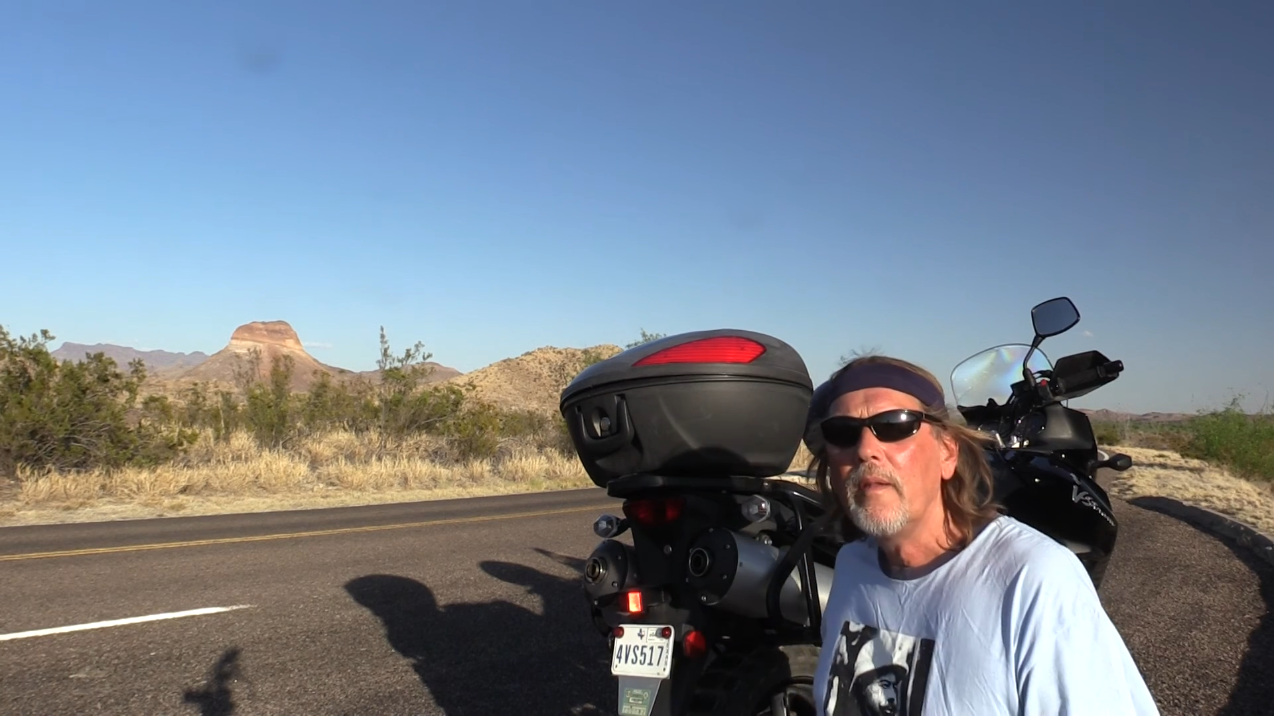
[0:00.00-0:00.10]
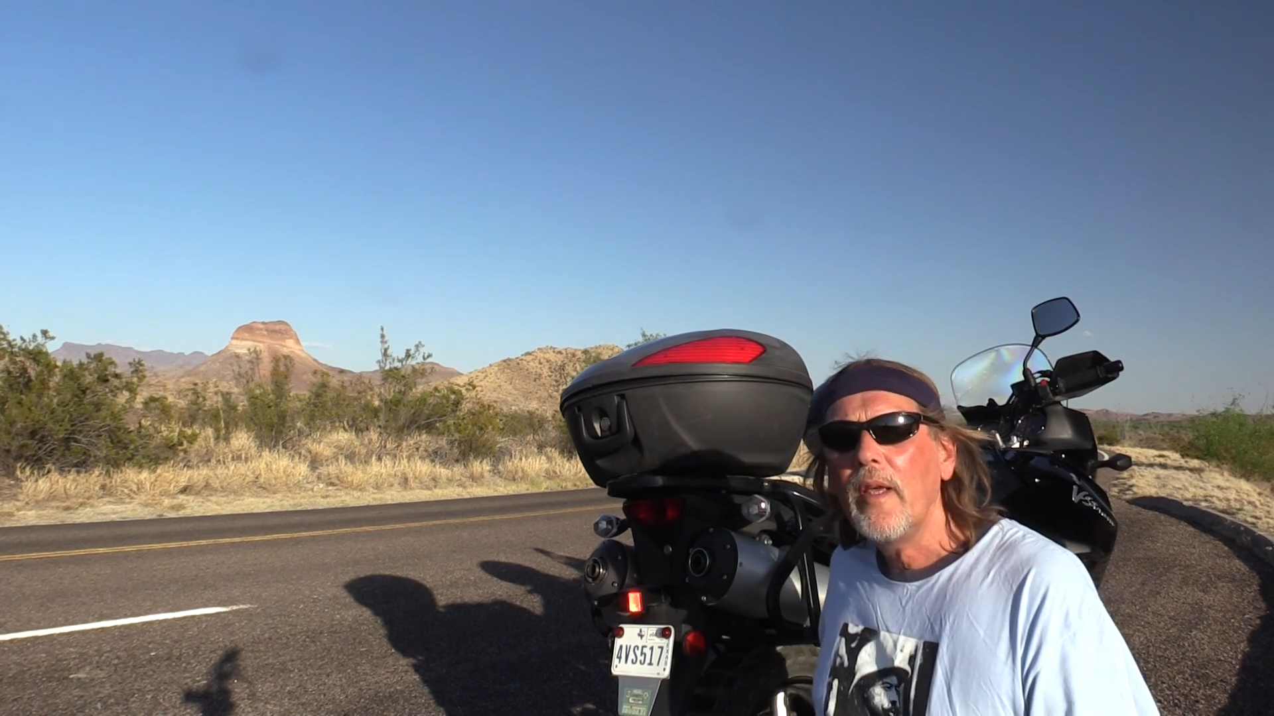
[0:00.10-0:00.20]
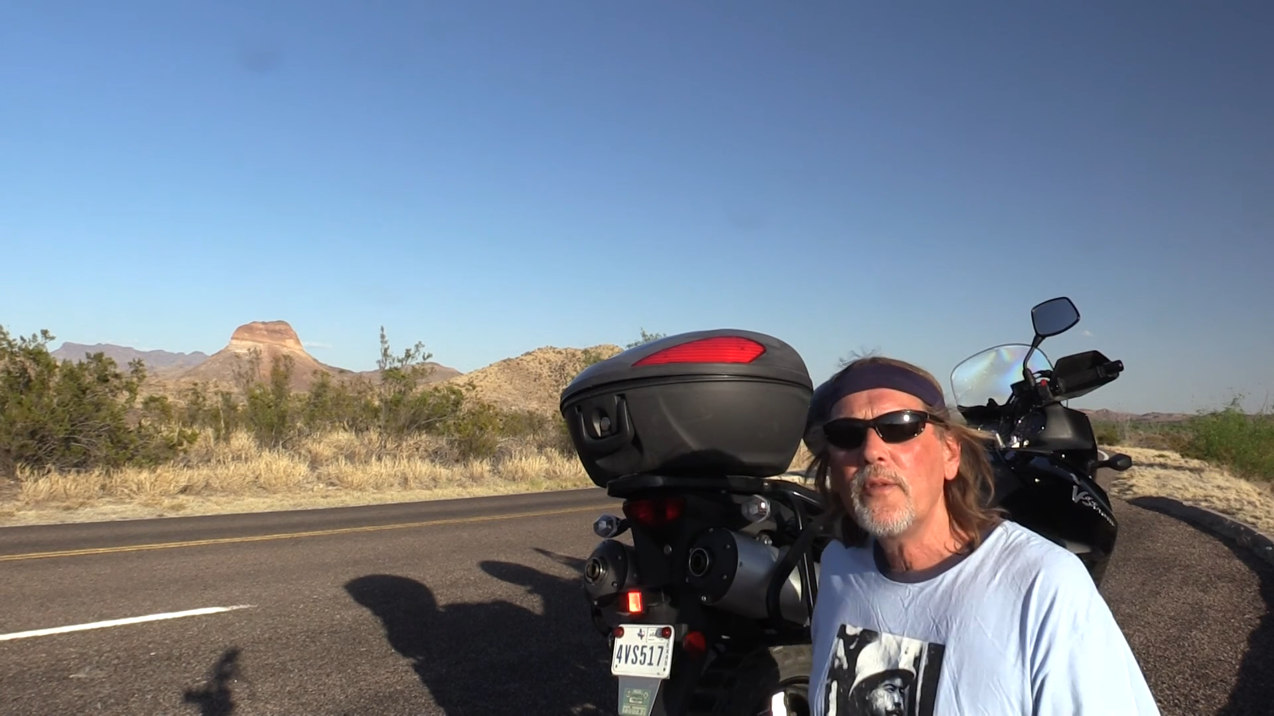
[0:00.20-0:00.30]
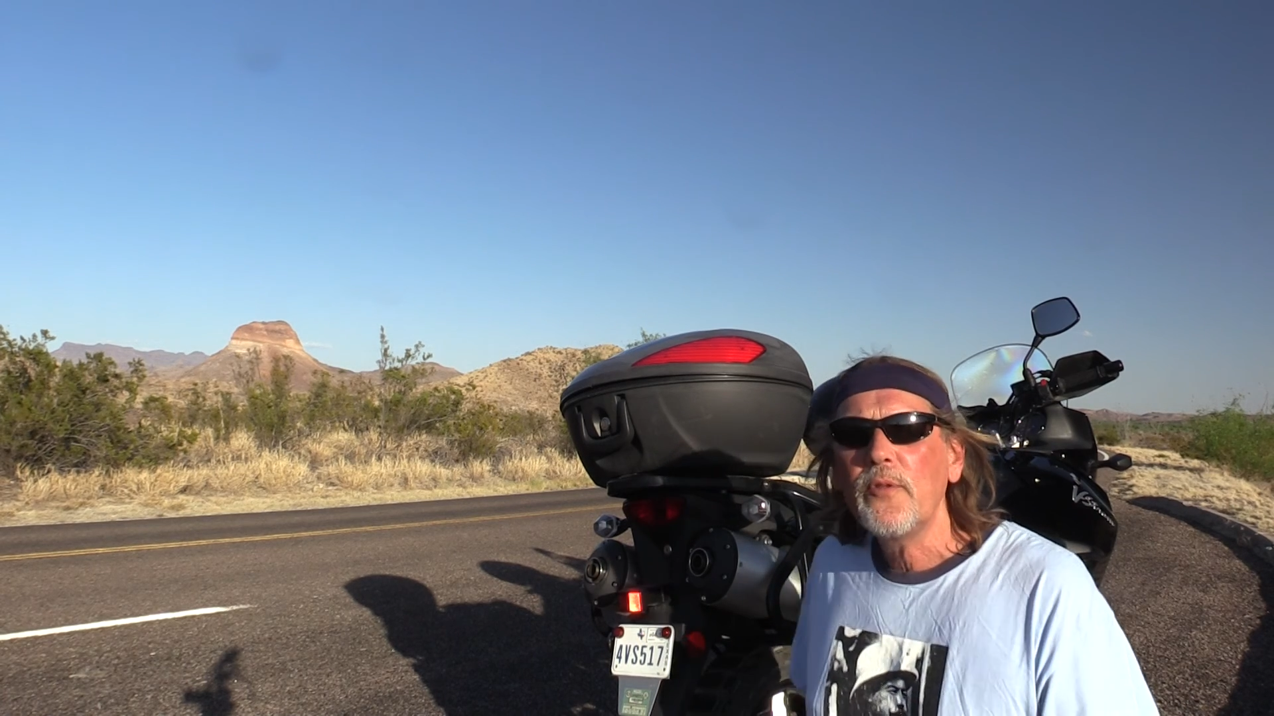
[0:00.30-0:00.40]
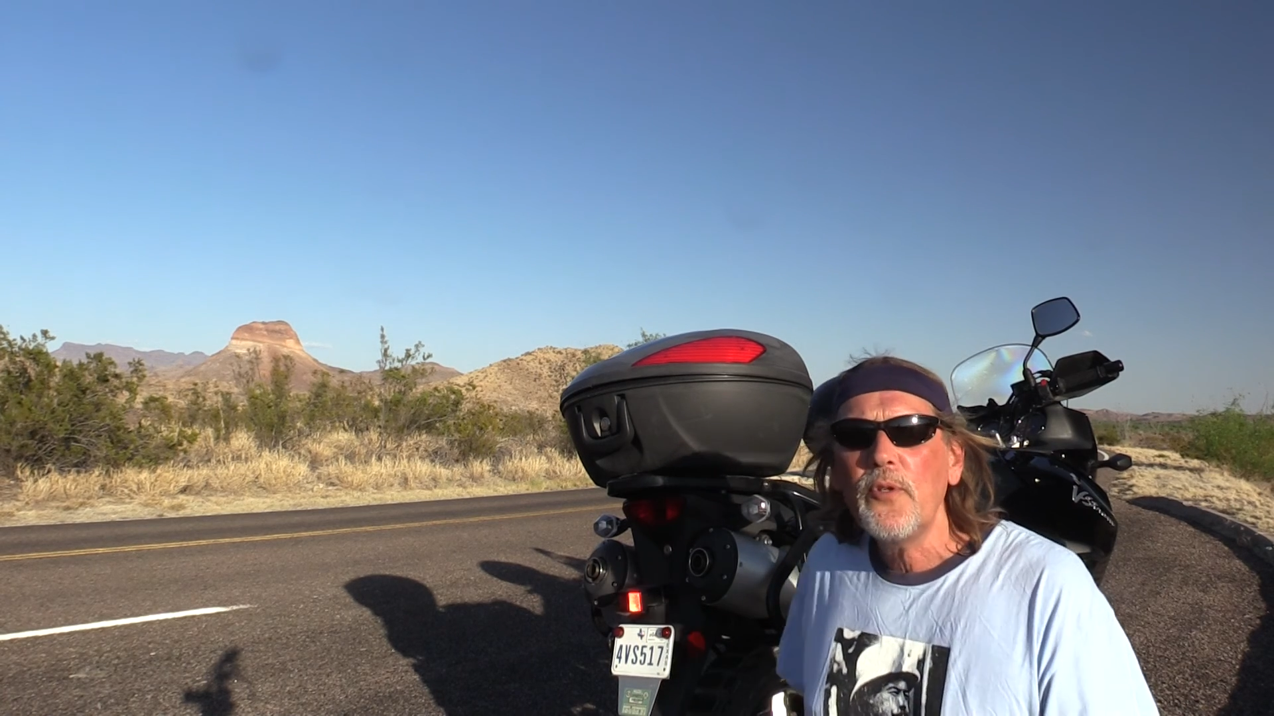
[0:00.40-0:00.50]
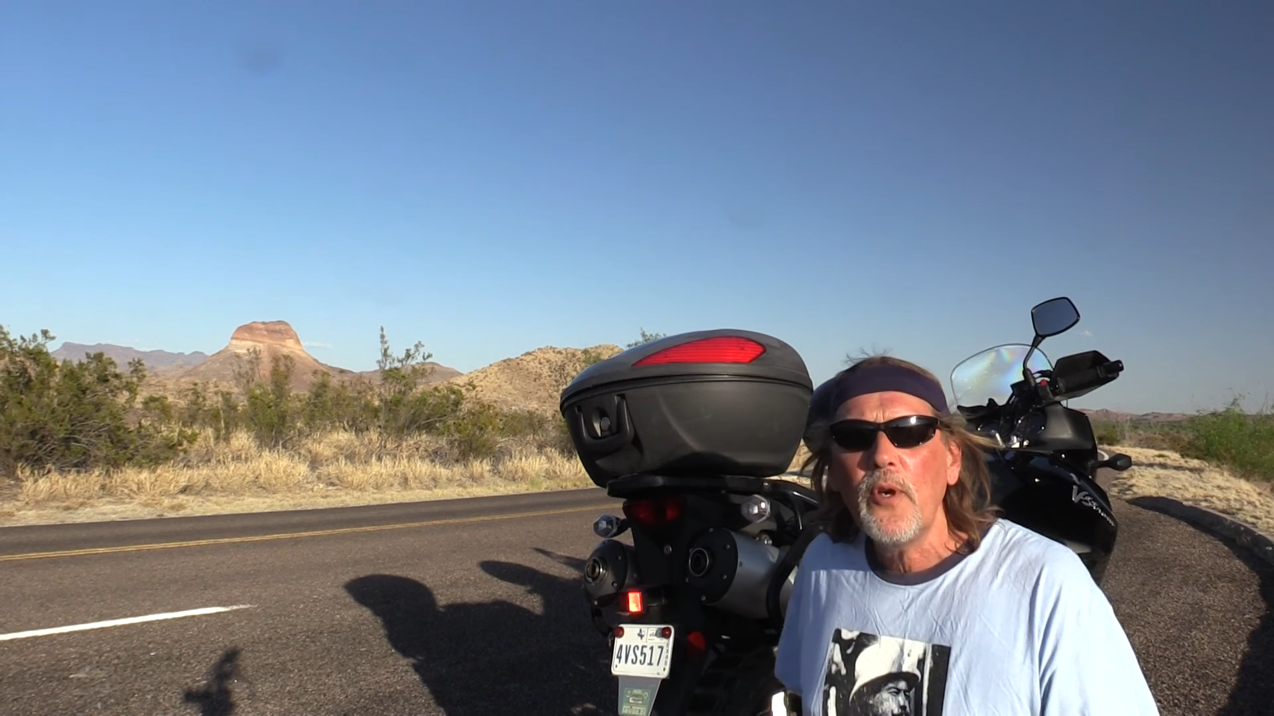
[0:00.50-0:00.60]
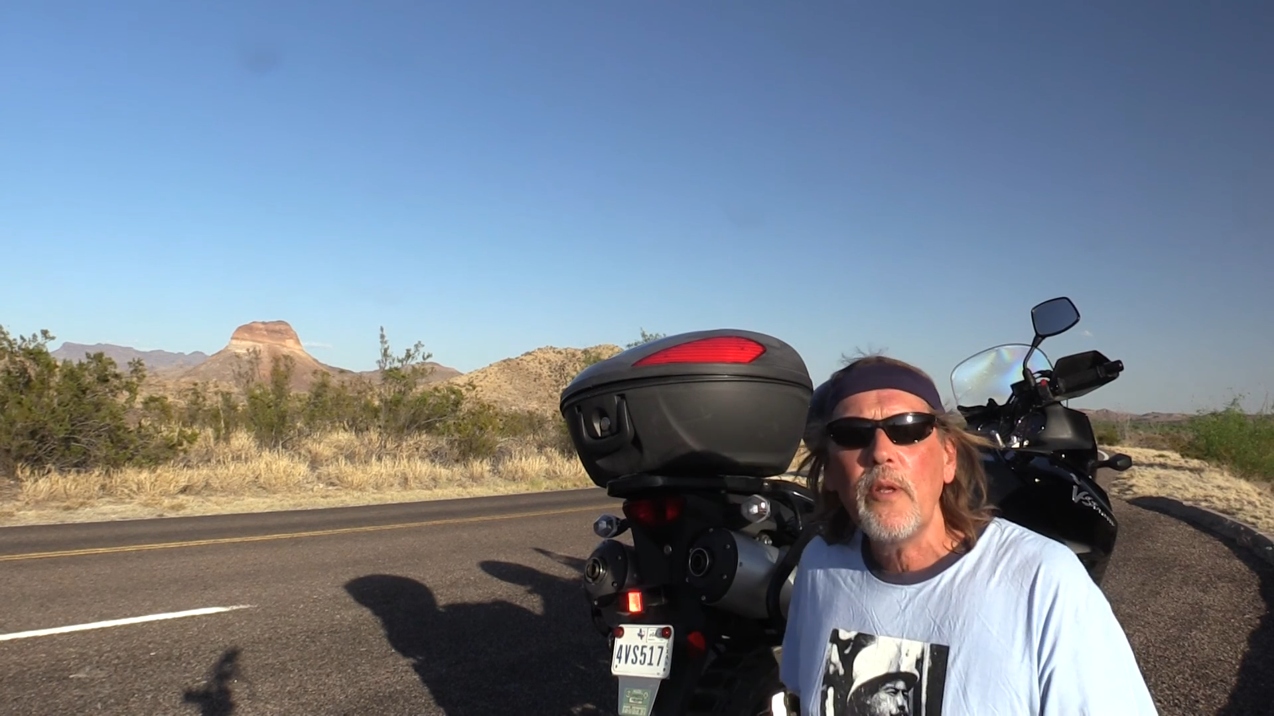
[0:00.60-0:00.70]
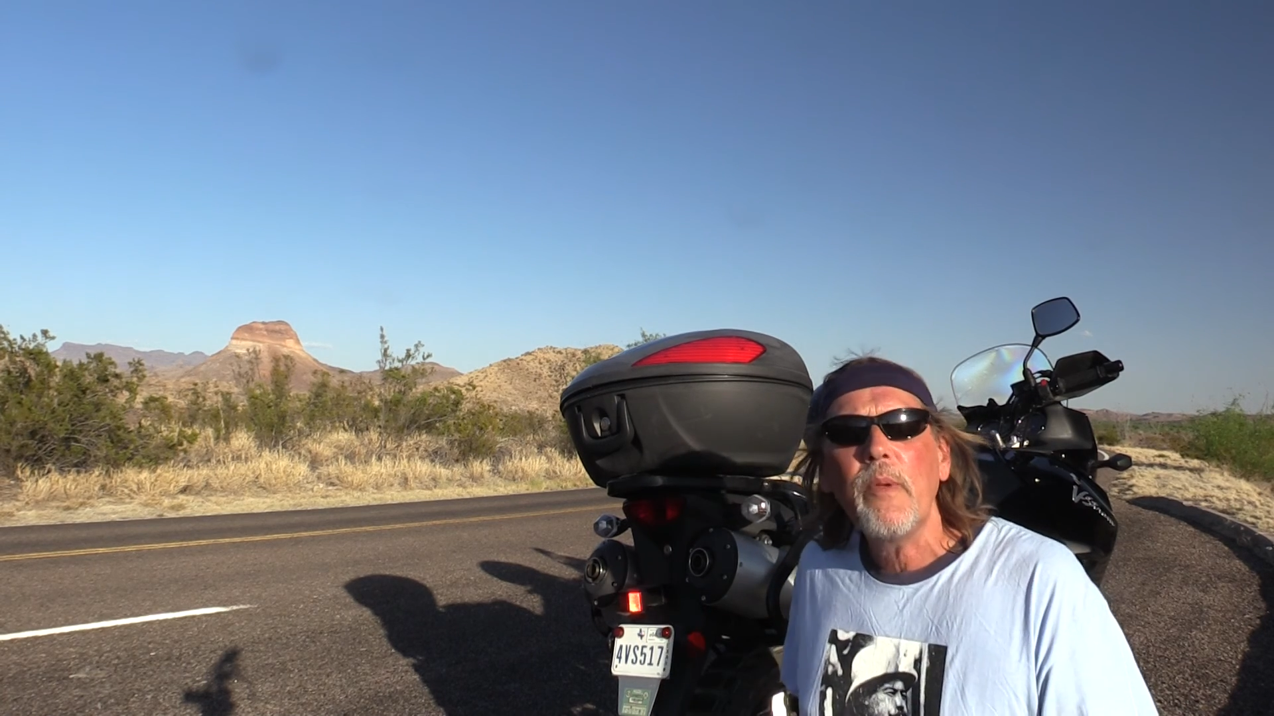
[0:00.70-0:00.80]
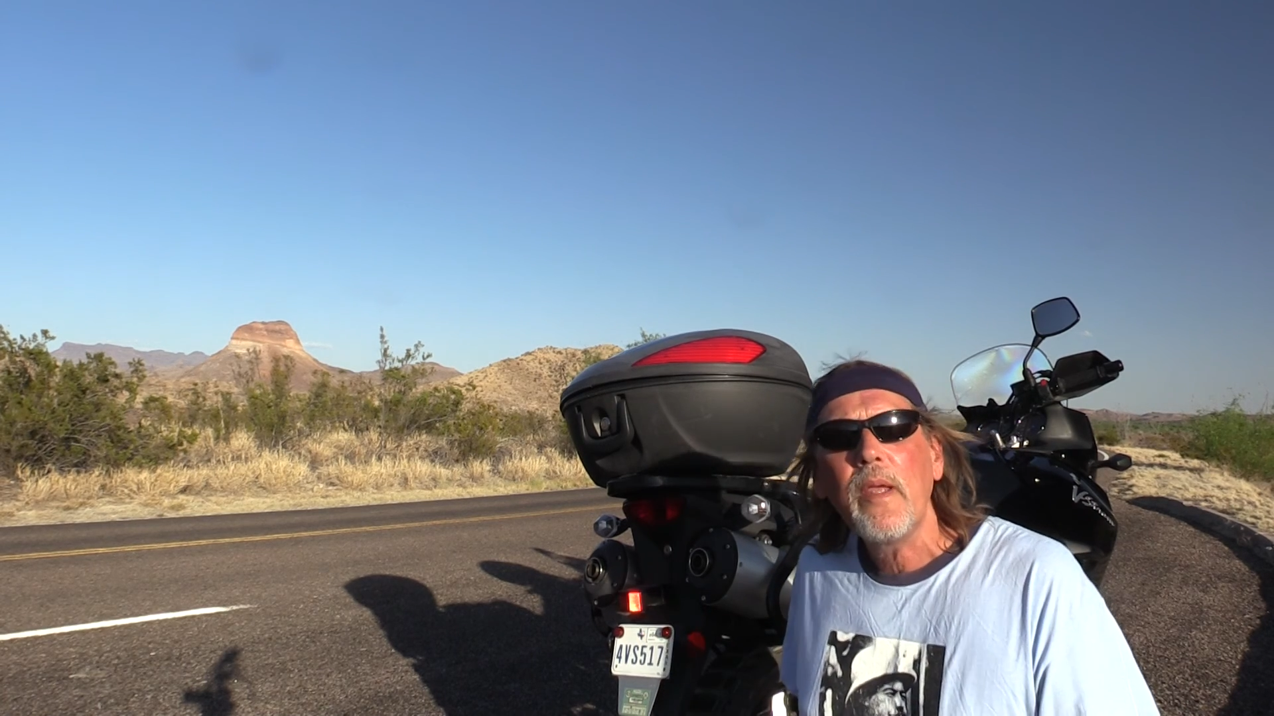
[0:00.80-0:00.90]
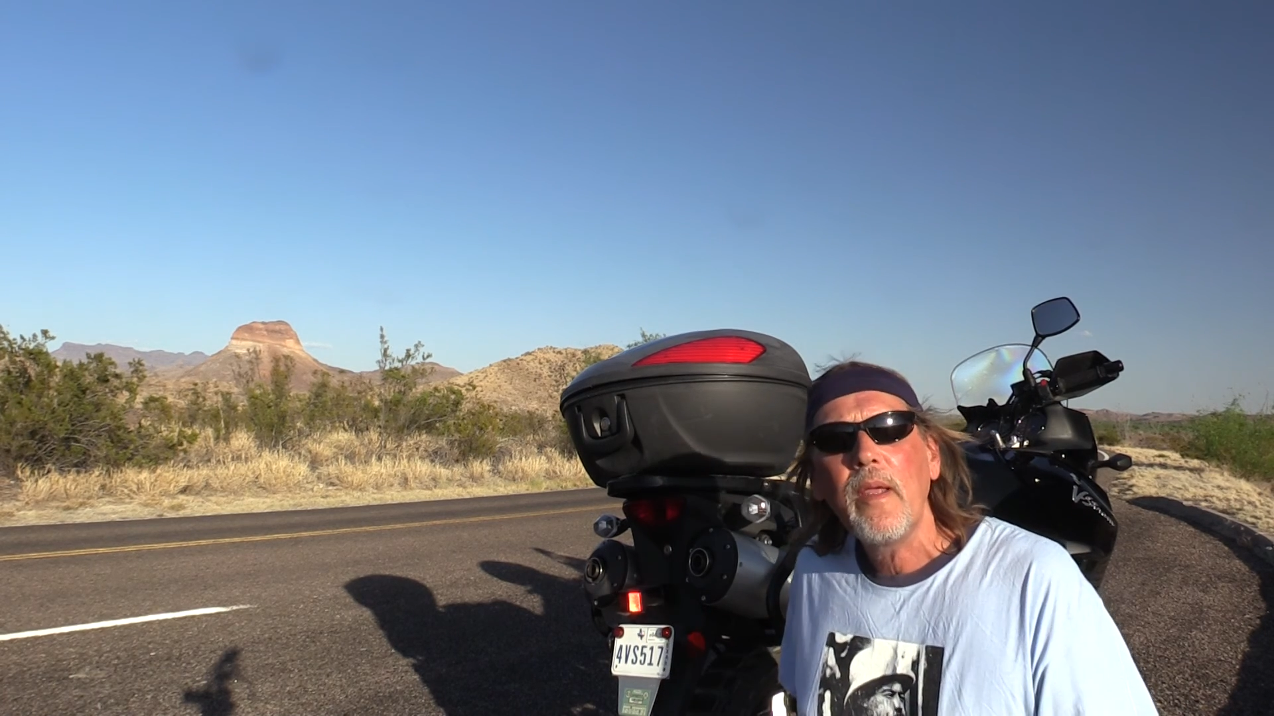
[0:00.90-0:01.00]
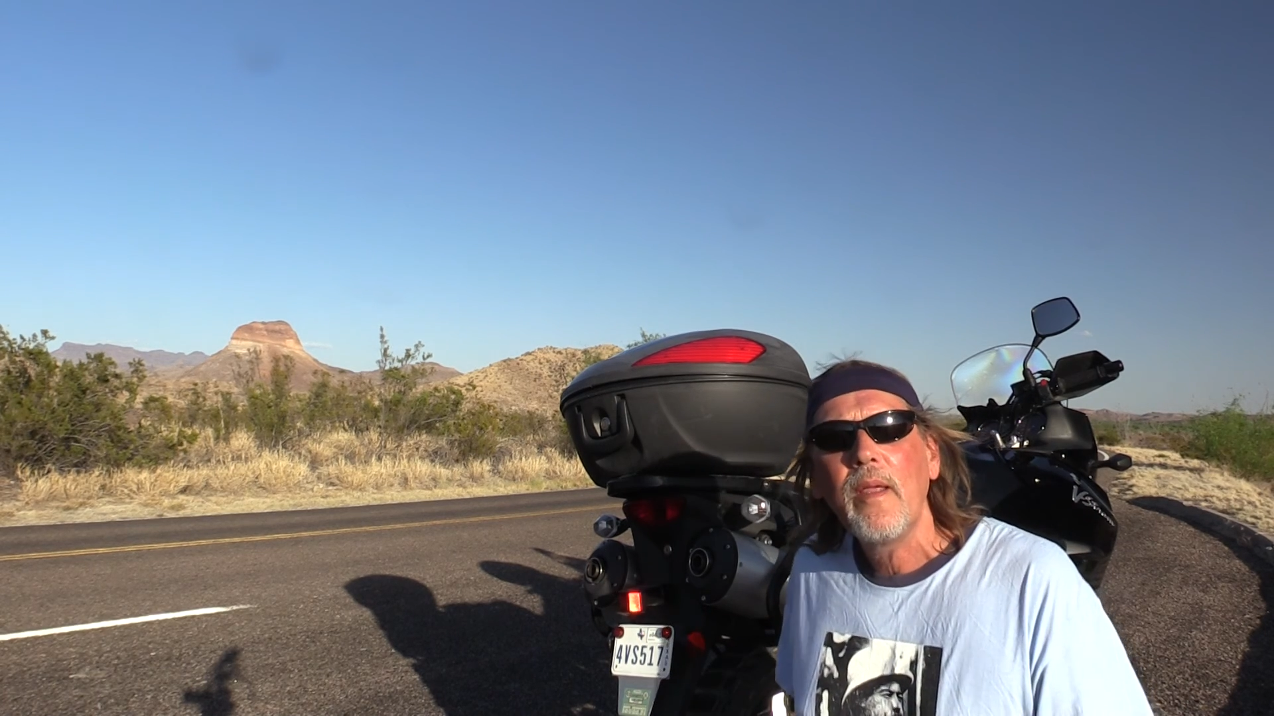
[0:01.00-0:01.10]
thanks for joining me.